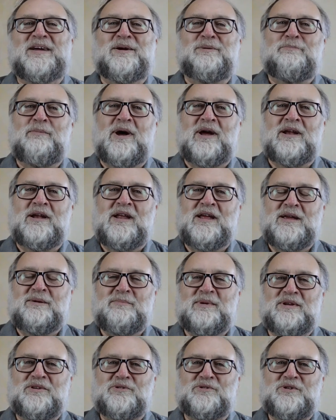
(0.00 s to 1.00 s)
My
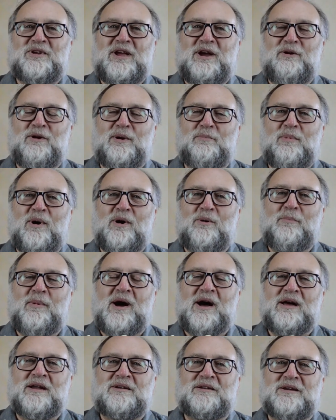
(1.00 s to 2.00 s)
name is Gary
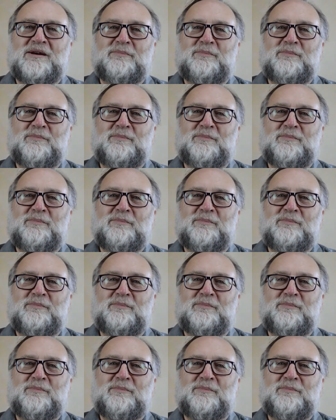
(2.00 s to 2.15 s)
Beaumont.